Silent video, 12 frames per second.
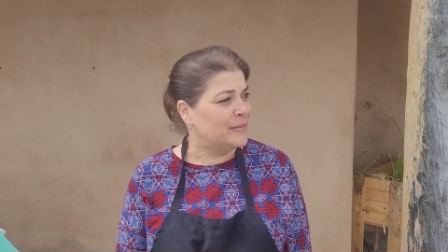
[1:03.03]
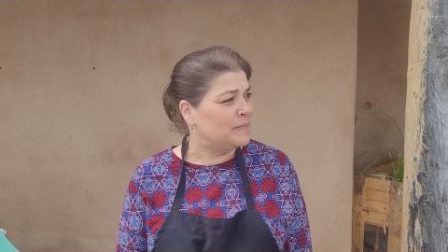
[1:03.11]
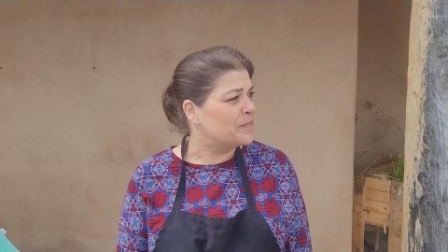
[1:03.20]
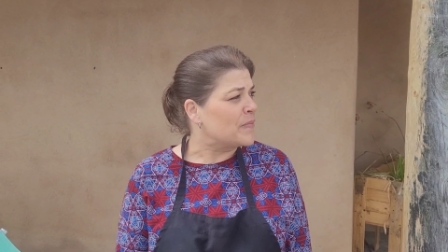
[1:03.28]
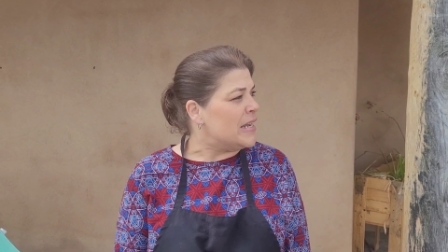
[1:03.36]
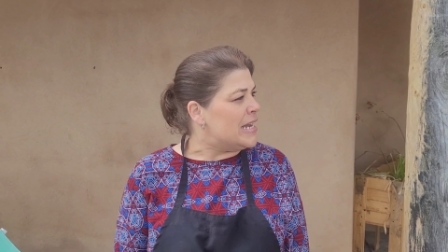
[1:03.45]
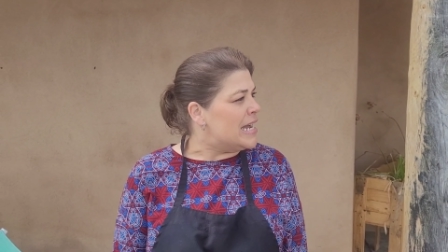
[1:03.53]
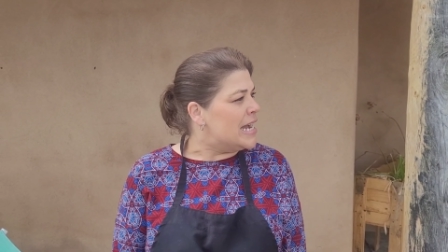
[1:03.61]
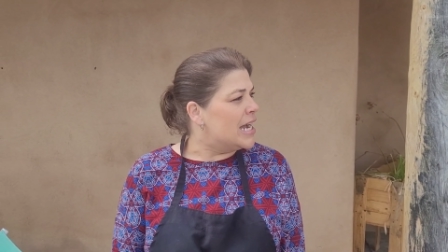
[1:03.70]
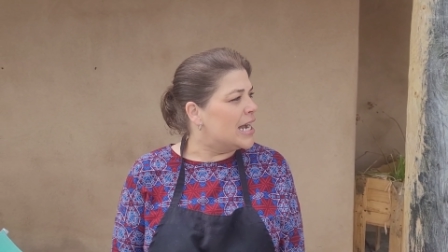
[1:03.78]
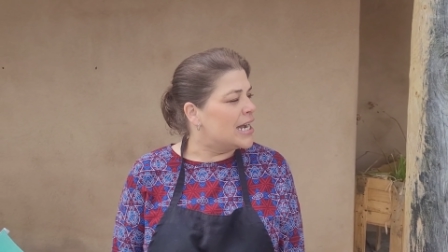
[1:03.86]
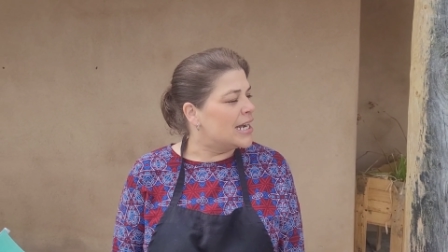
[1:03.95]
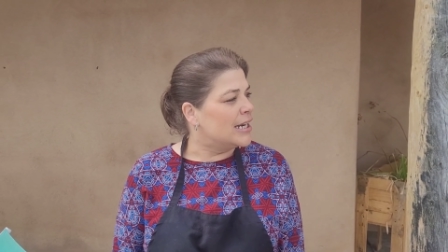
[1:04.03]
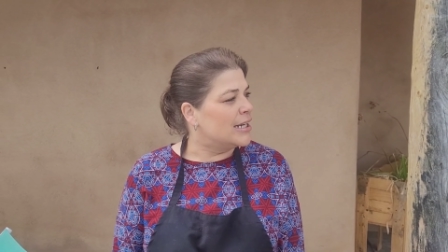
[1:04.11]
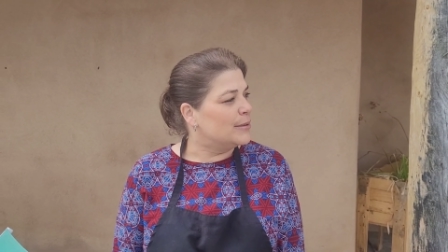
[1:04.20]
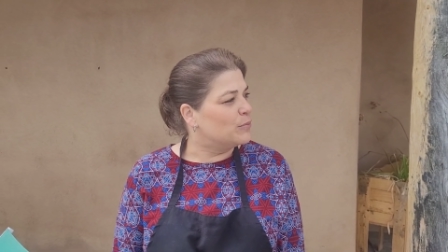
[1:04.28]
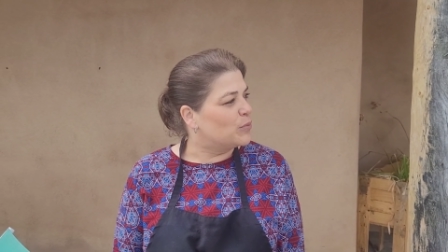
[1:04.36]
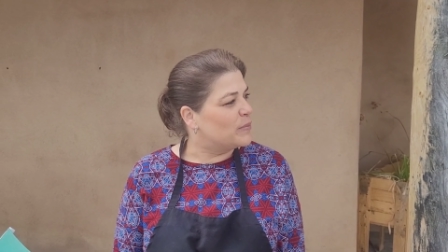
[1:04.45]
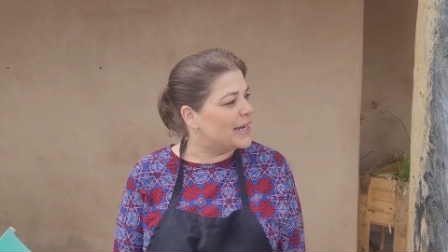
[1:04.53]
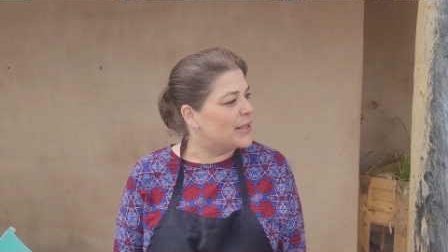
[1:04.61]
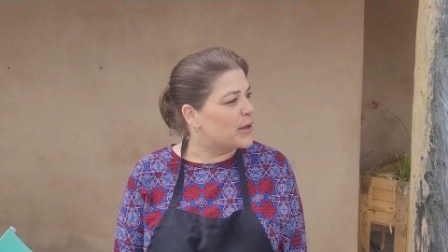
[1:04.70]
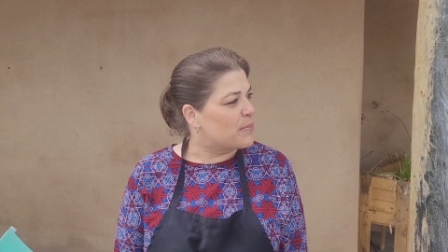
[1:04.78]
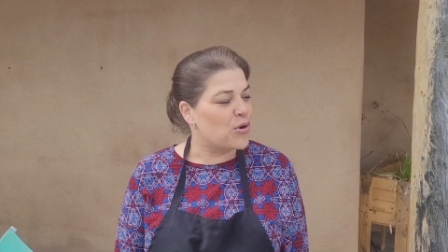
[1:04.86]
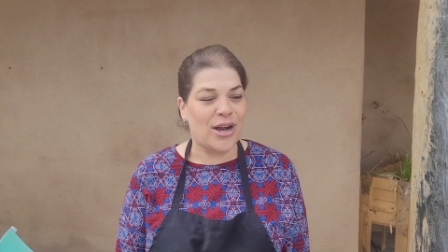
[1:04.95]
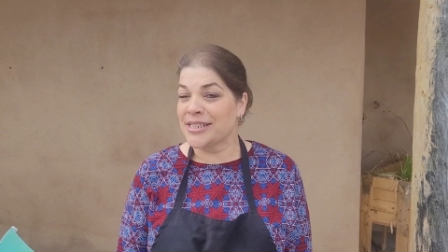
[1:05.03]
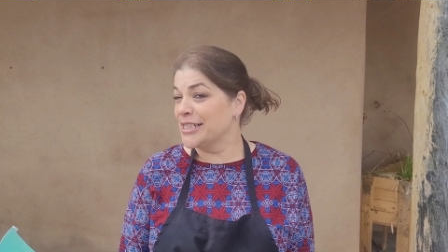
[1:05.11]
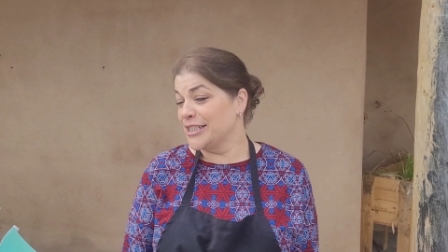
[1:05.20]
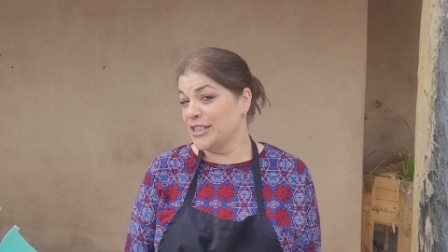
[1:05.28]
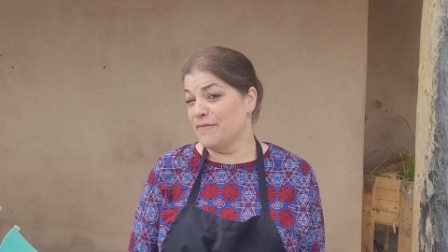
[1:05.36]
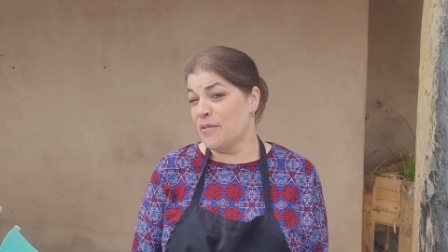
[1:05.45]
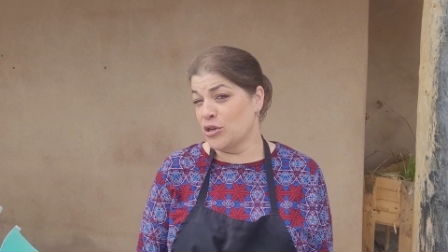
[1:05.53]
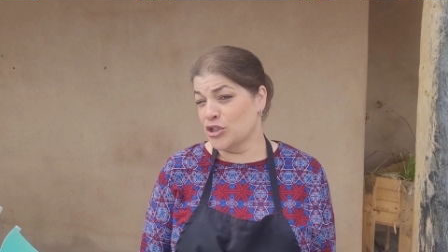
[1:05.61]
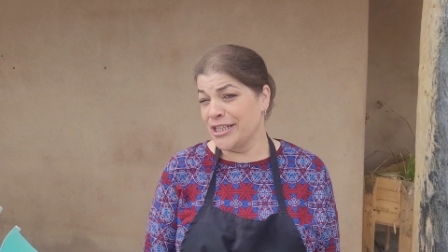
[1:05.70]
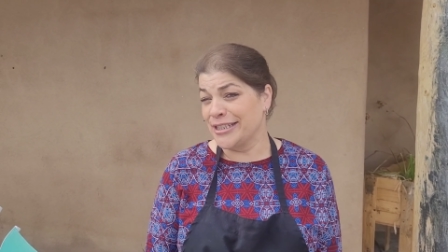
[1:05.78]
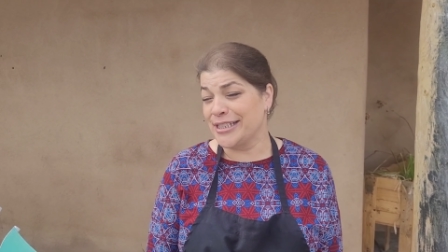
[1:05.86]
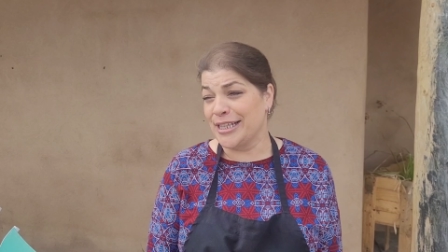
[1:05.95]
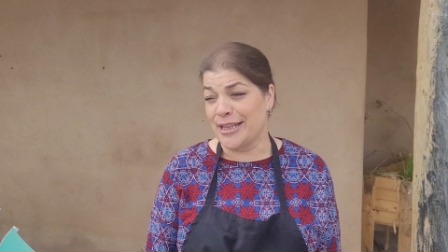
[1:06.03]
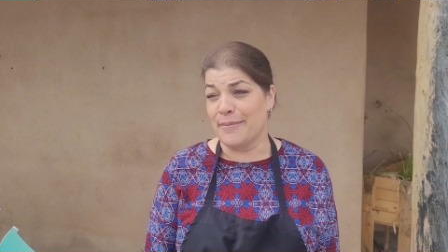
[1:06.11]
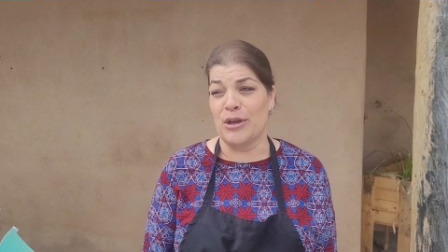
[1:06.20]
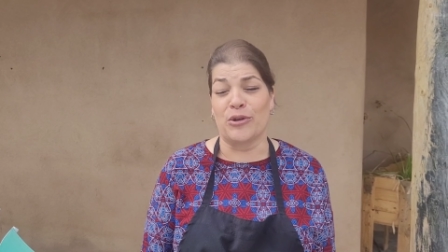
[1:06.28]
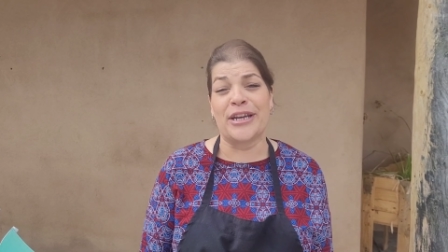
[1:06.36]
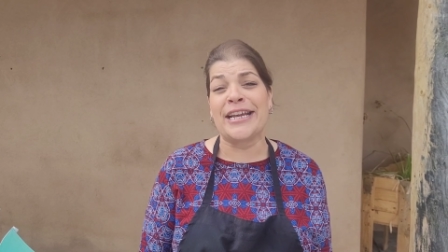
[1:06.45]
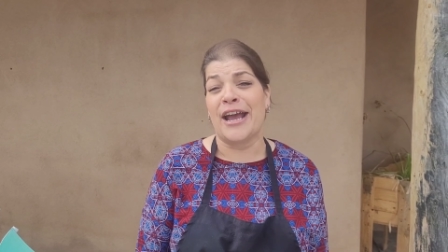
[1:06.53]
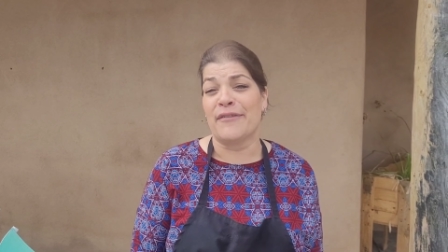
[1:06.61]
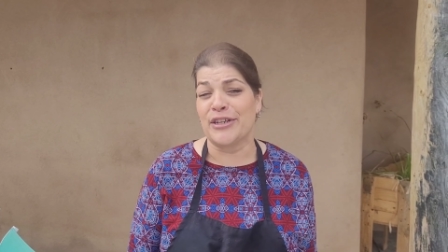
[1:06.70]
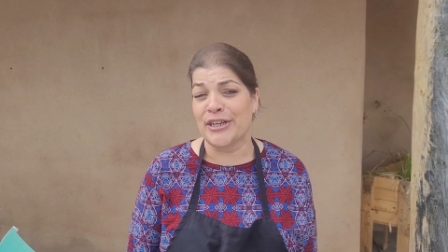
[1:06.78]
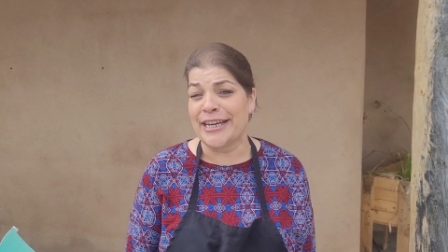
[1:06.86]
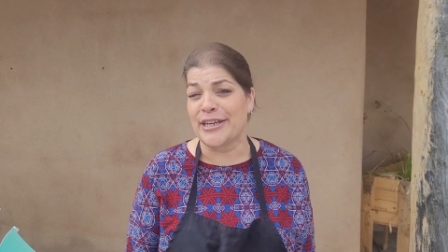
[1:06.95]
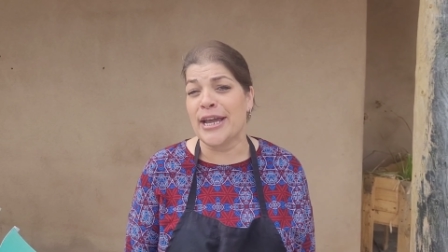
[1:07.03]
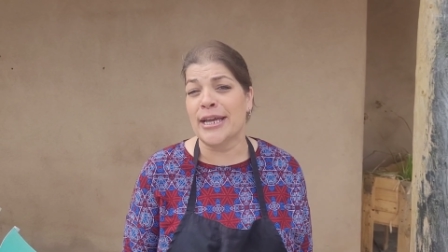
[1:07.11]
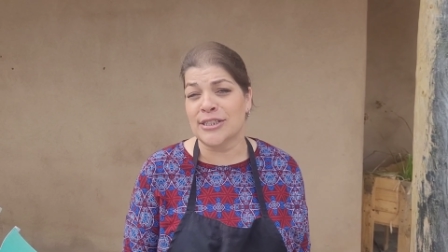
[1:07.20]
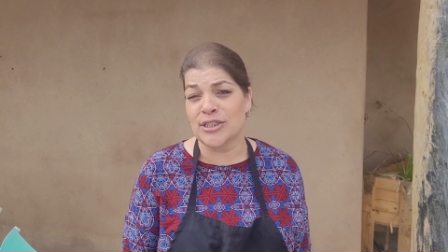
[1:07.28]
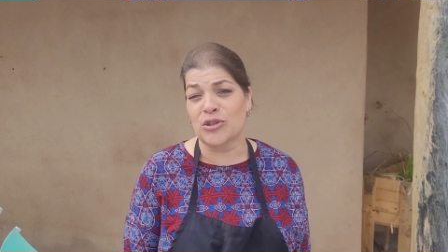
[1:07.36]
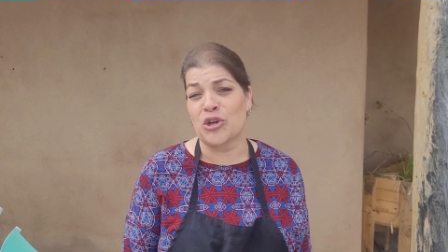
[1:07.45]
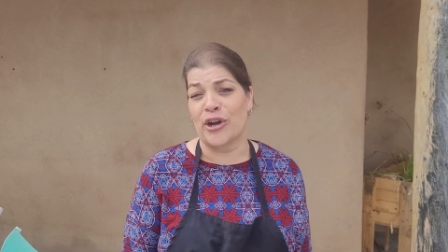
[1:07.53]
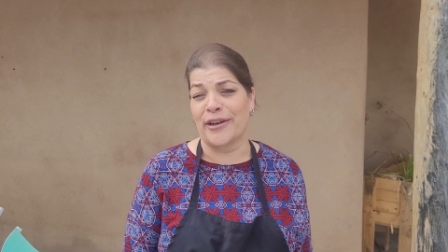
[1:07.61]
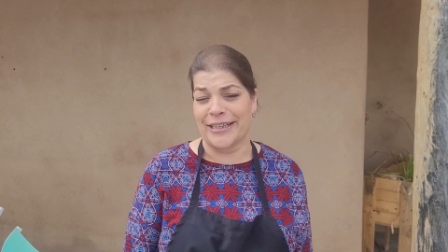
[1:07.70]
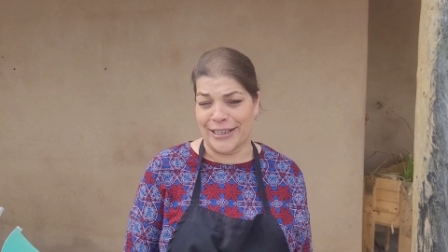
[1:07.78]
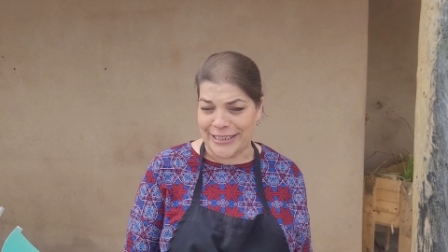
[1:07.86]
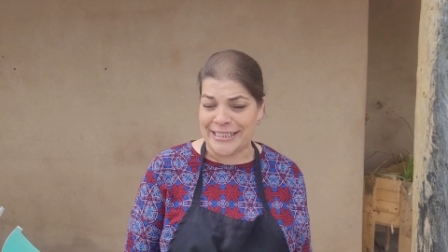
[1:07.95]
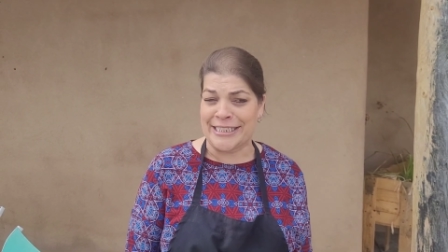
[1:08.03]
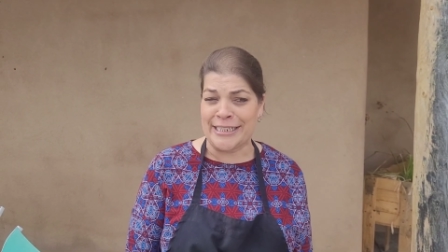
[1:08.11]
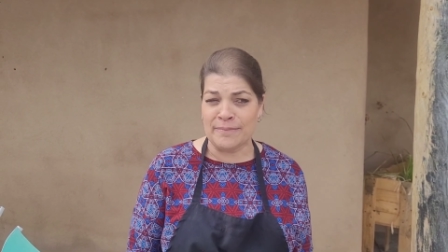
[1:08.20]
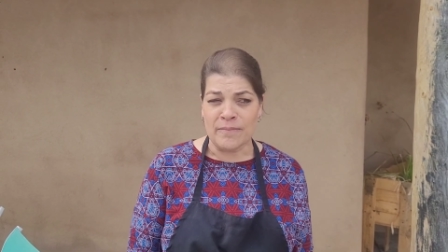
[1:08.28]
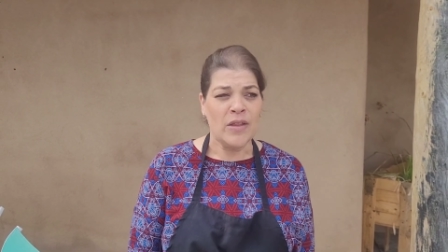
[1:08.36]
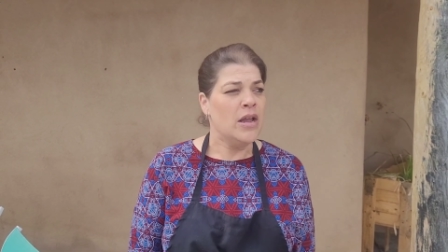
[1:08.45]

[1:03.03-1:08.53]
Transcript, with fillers: I'm in the process of purchasing the building, haven't done it yet, so currently leasing.